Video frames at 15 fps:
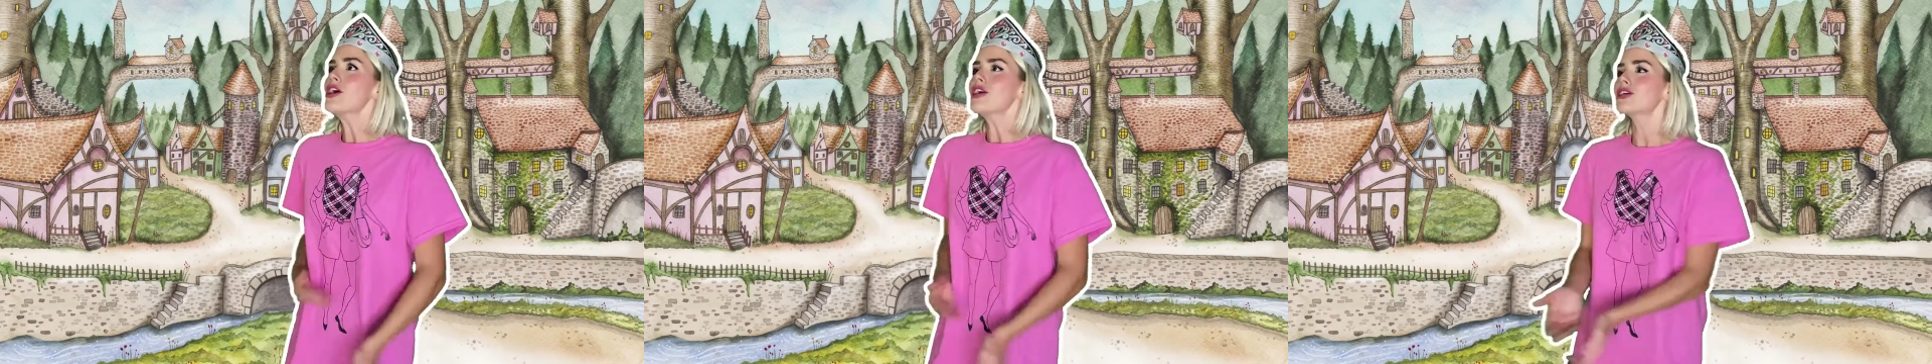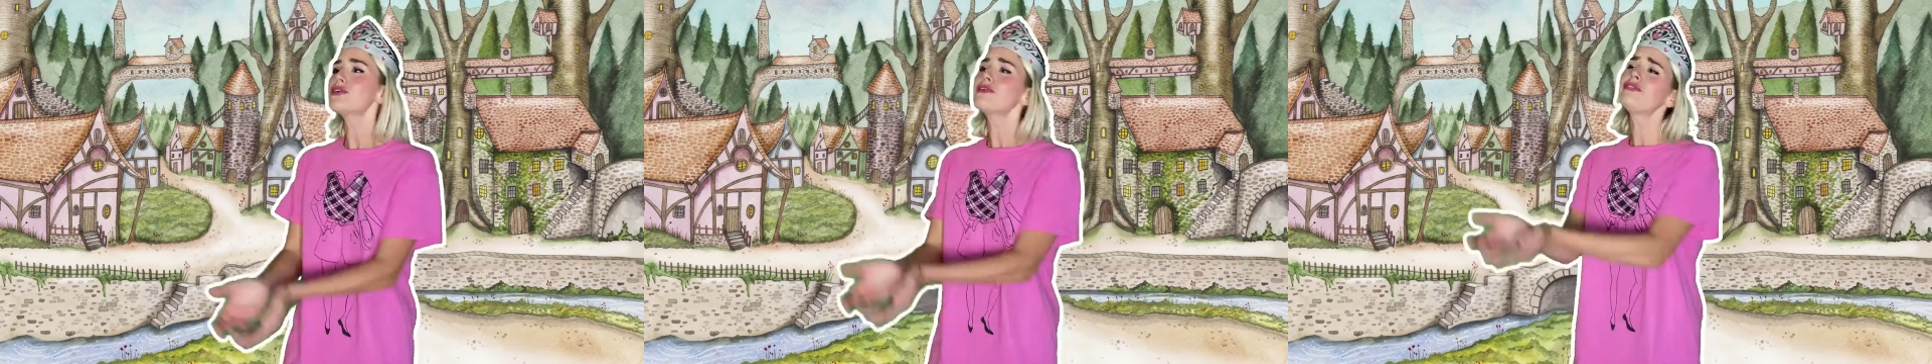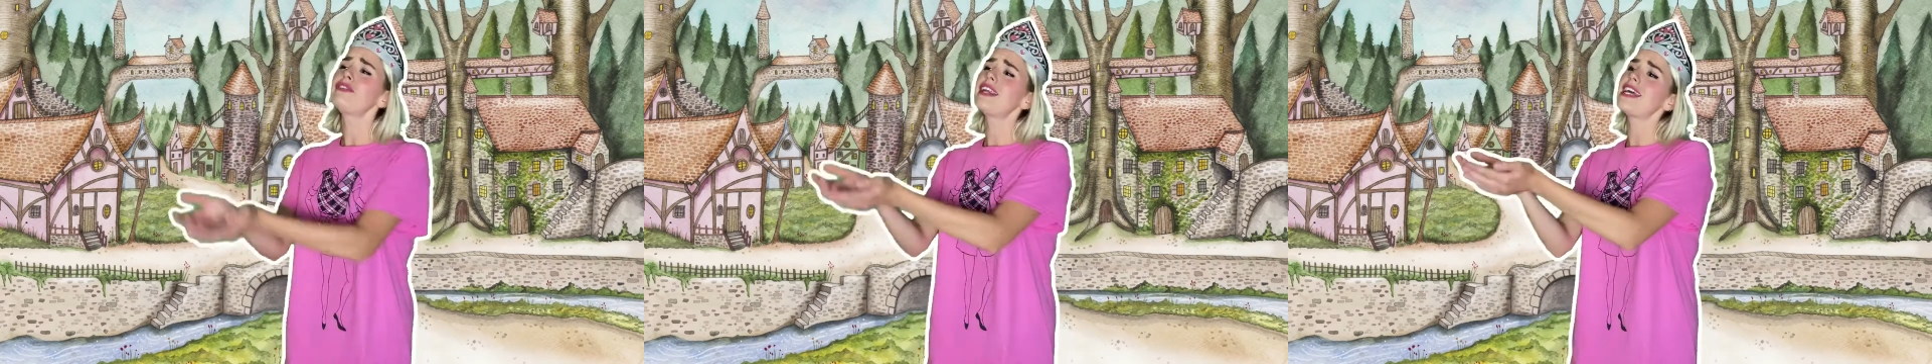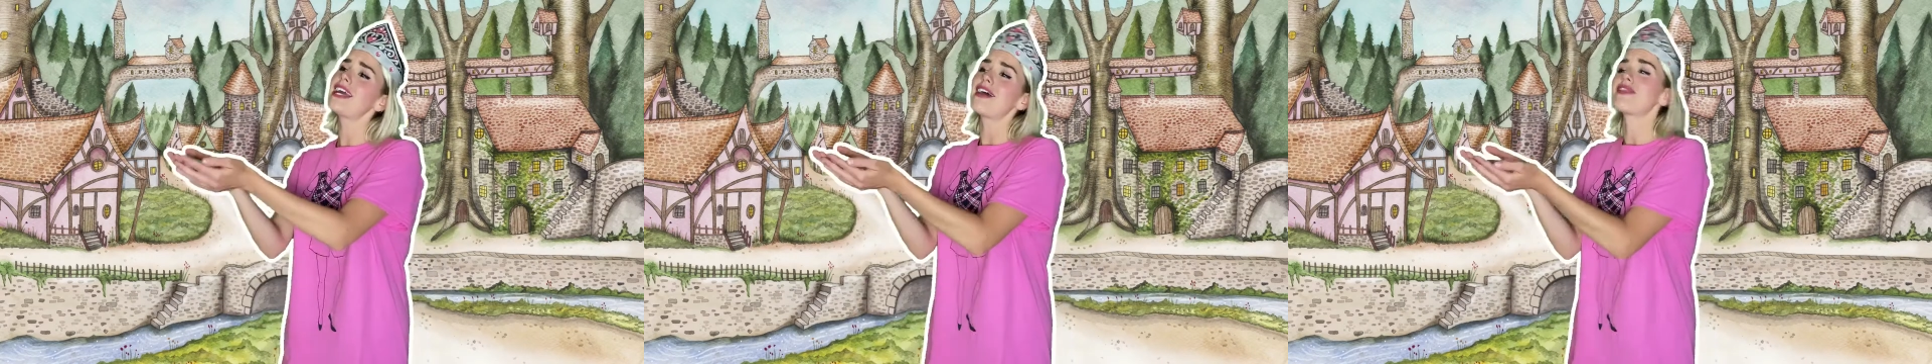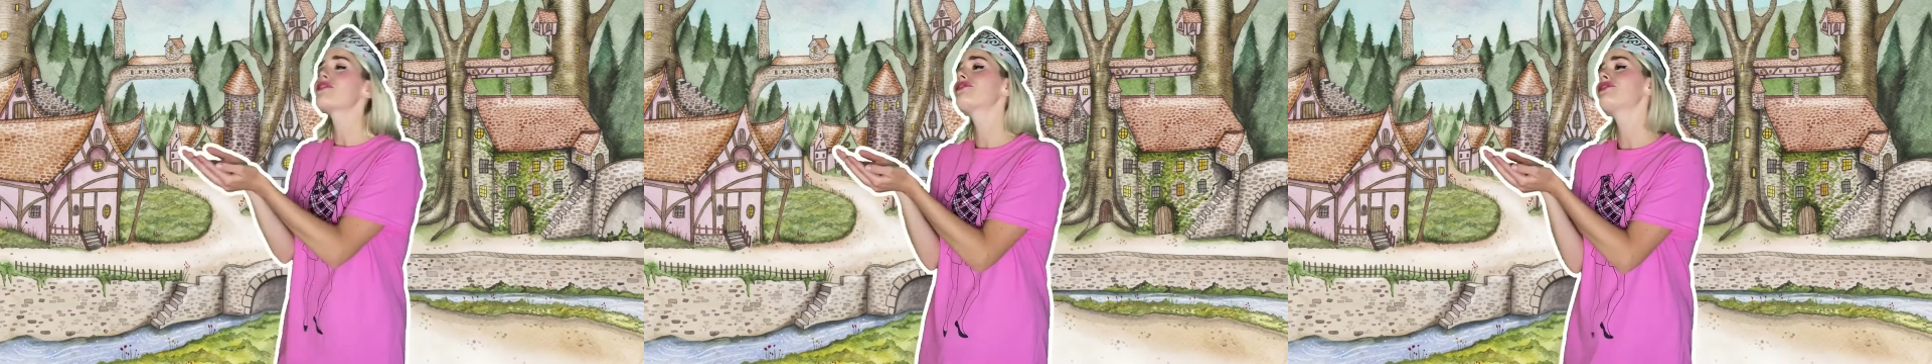Euphony
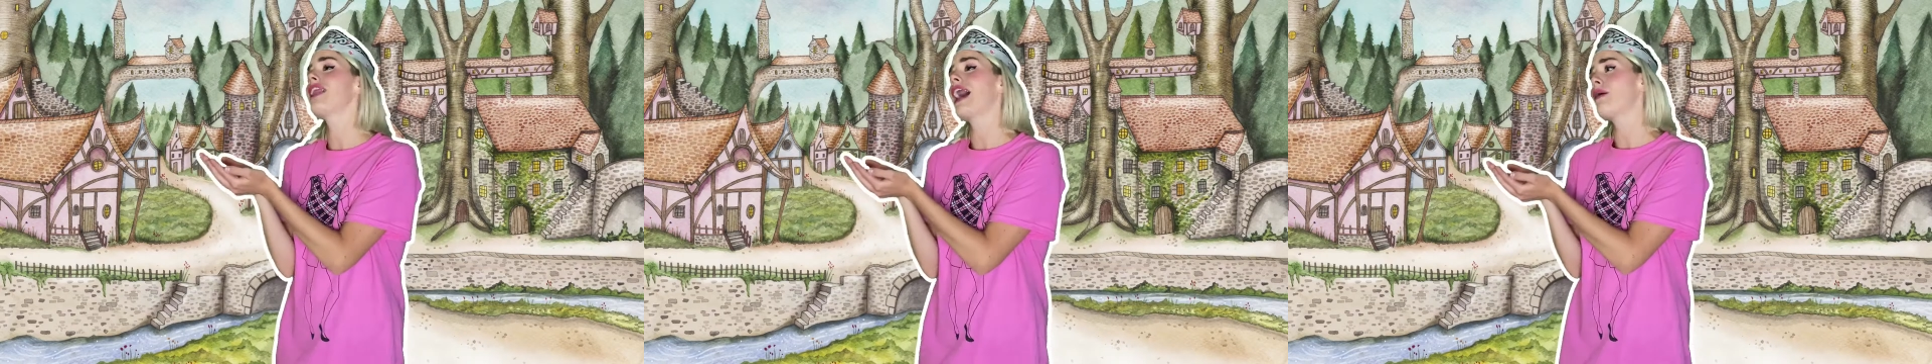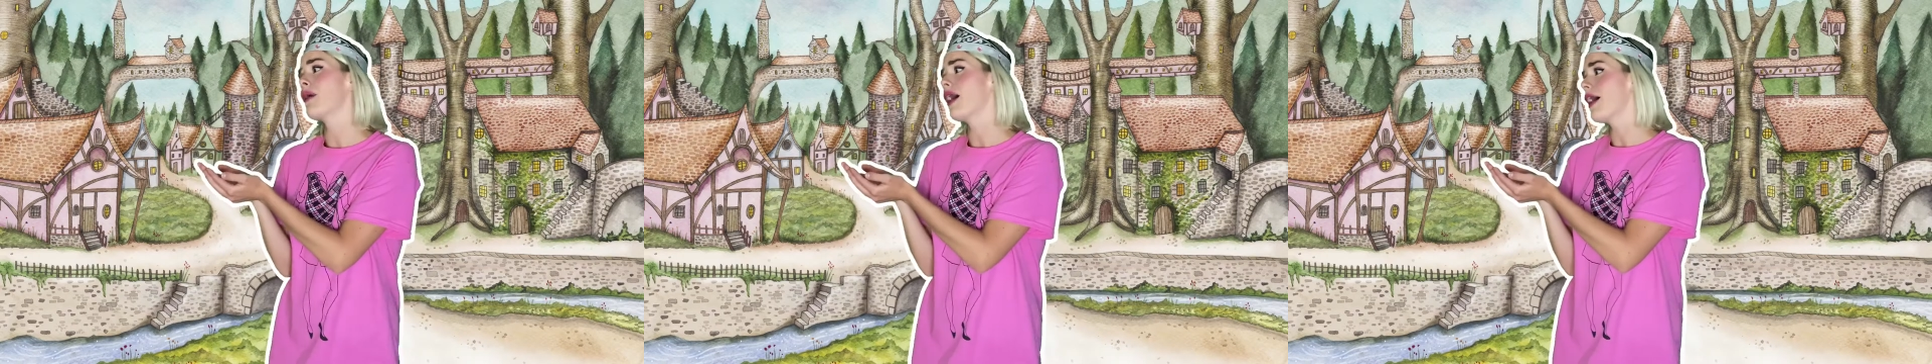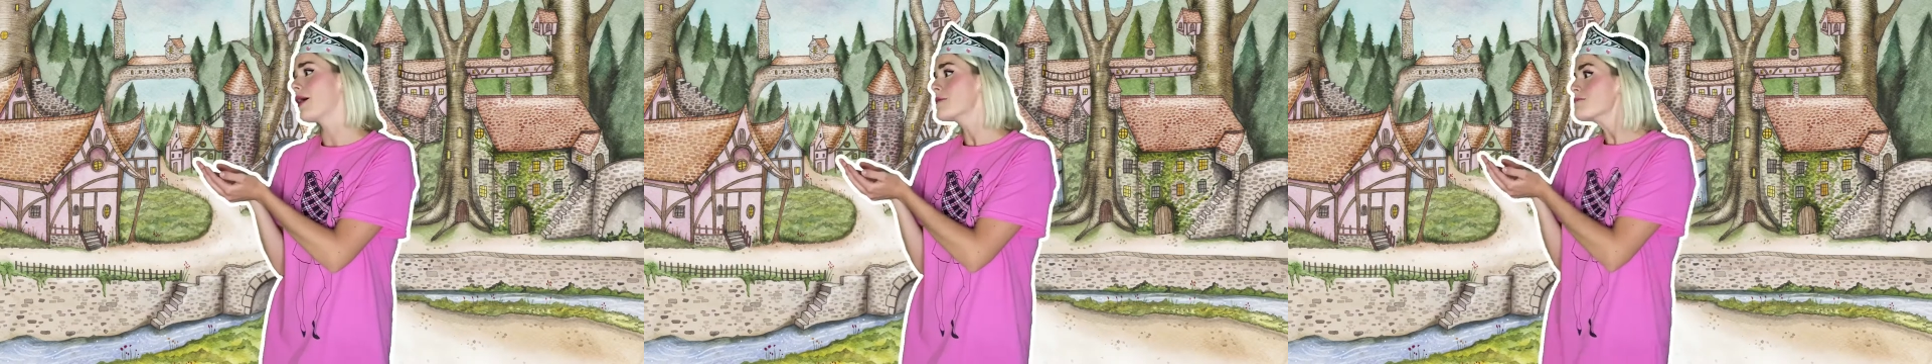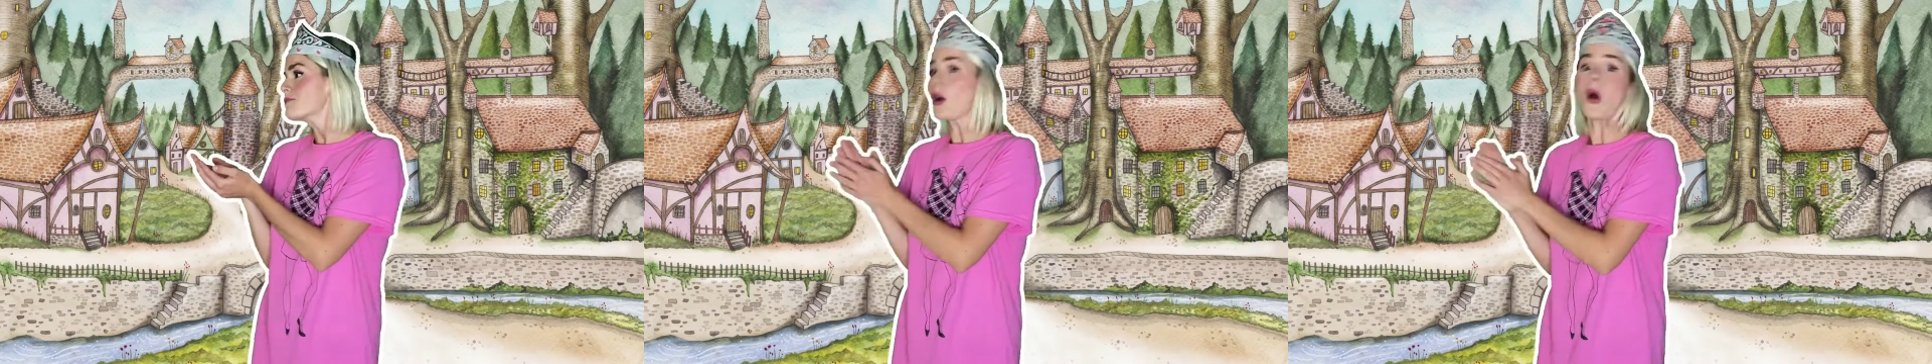and the Flower,